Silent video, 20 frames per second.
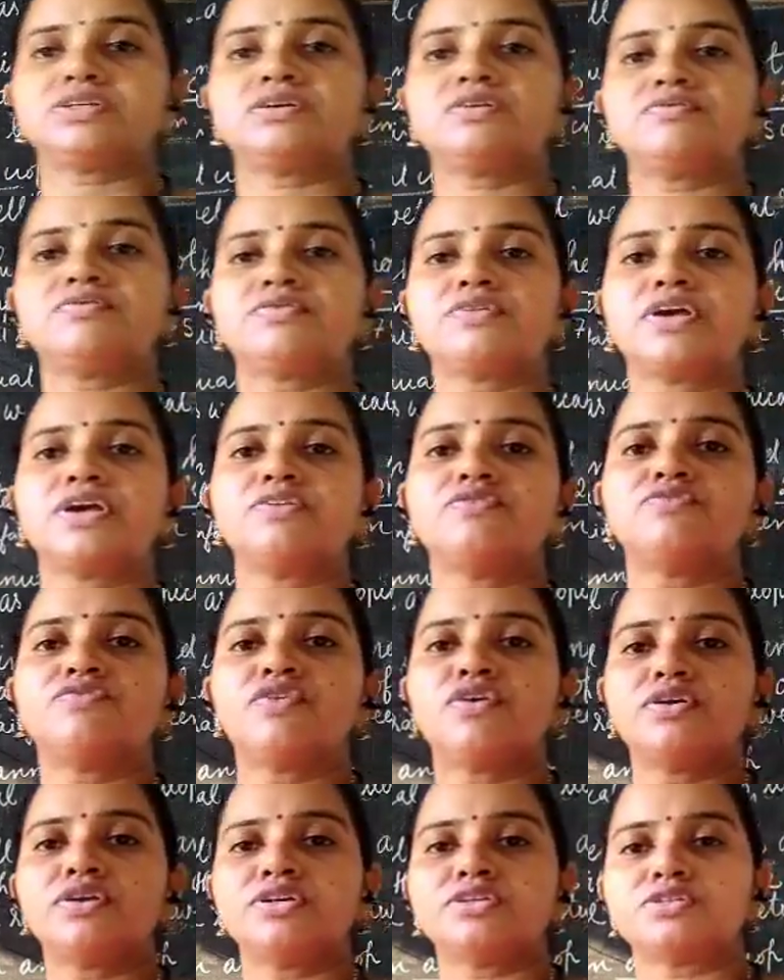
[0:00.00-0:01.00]
of
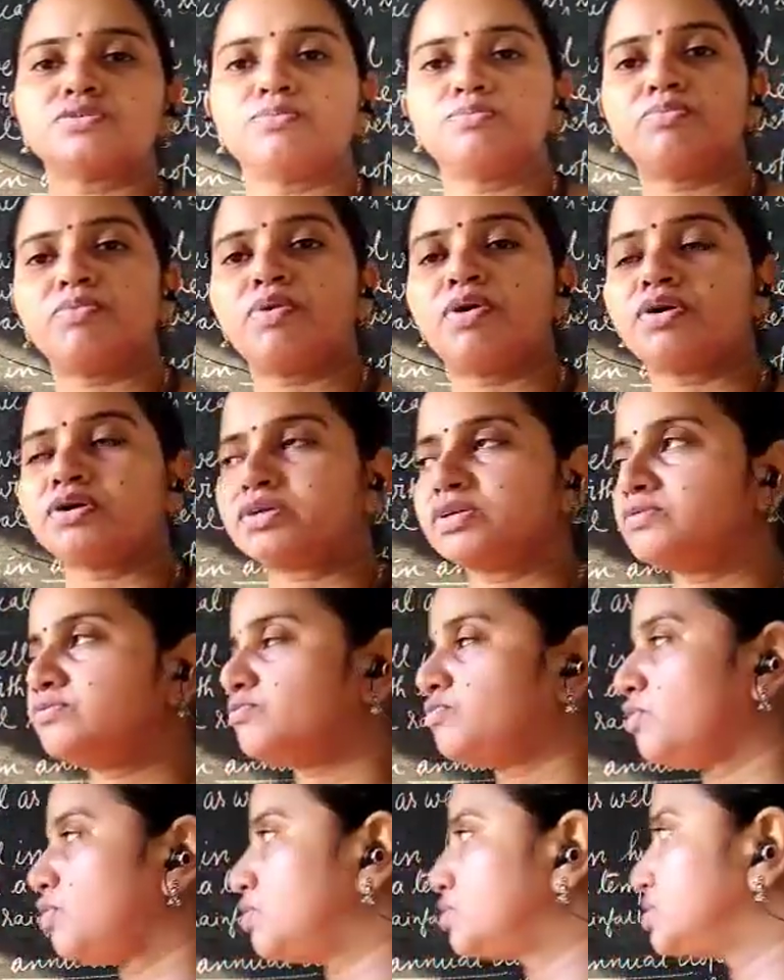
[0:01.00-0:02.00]
rainfall is important
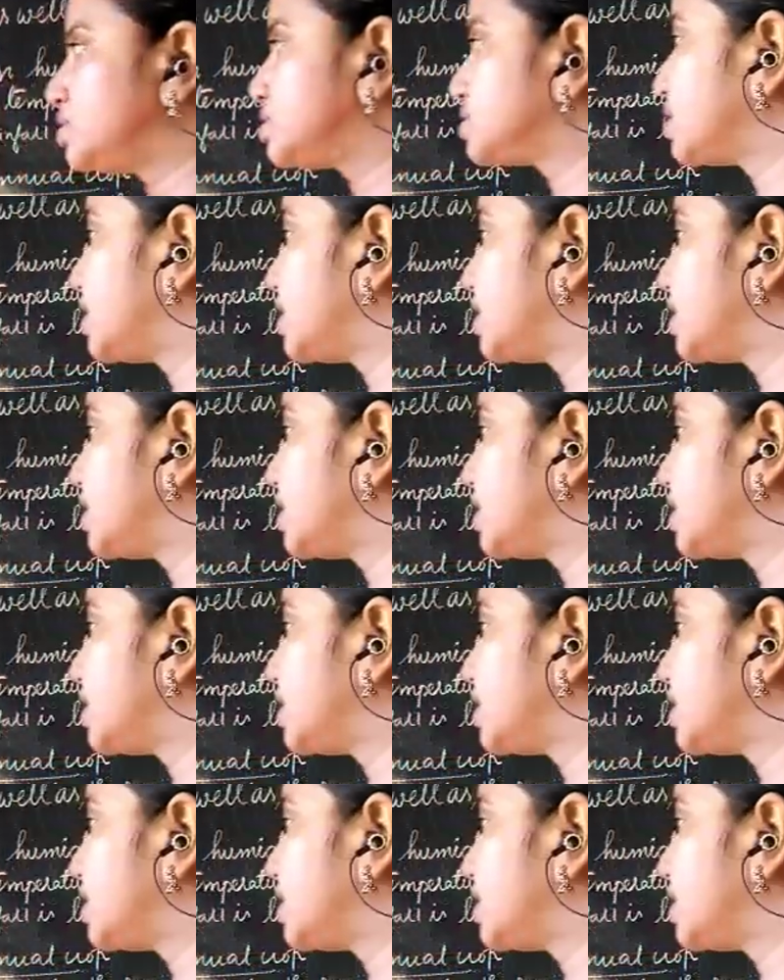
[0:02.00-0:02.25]
for this